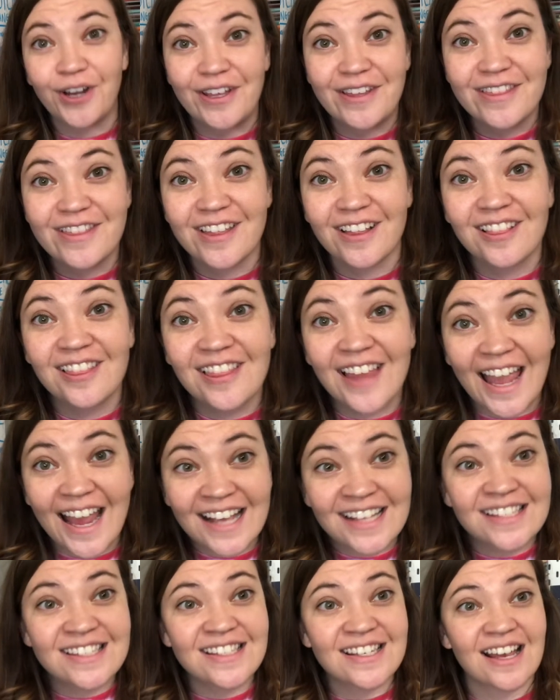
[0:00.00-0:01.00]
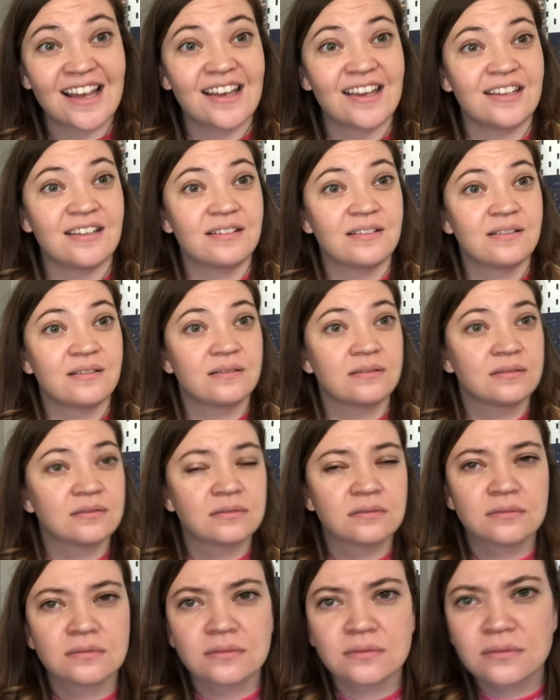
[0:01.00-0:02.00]
The last sign.
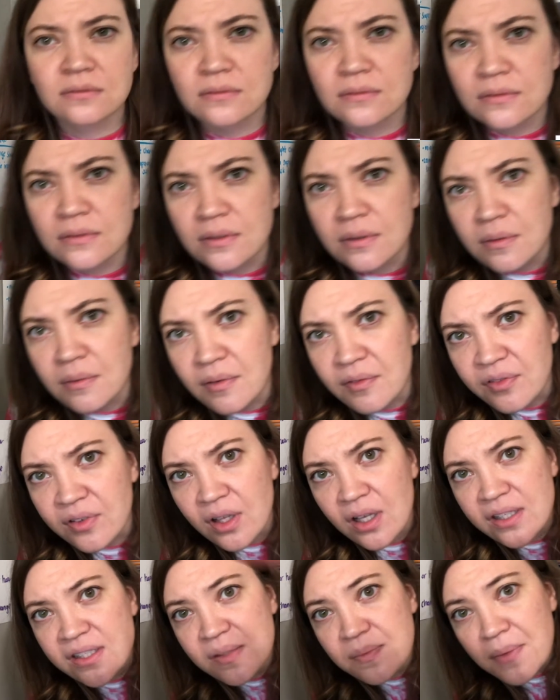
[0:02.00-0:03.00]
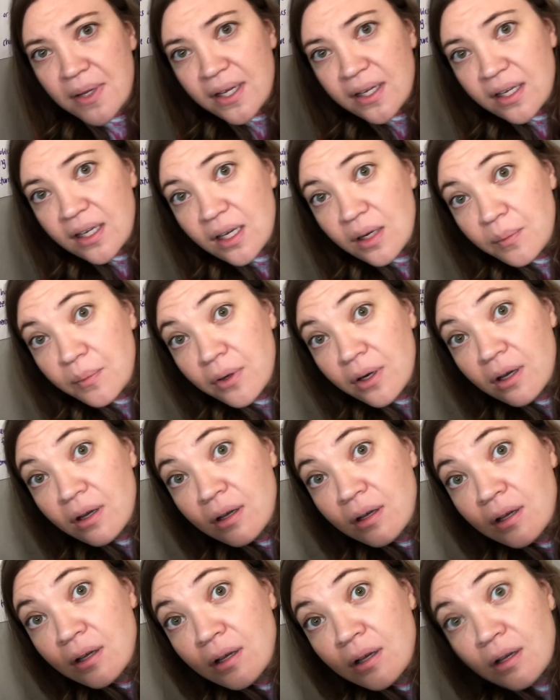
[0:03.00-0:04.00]
I've lost my camera.
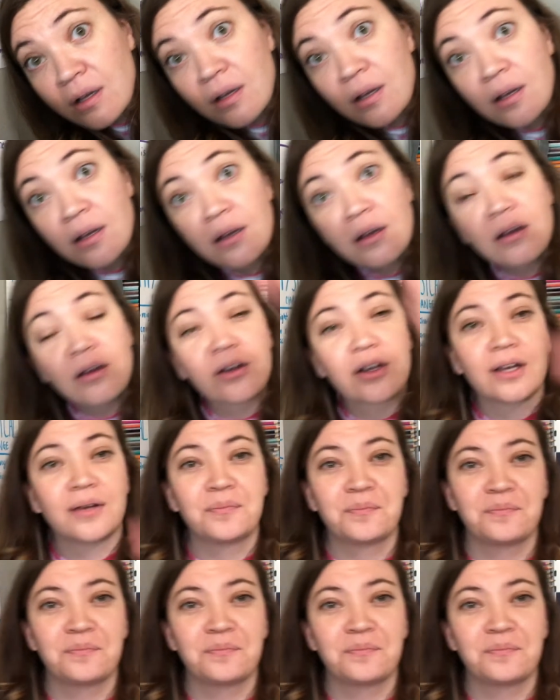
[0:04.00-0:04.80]
Okay.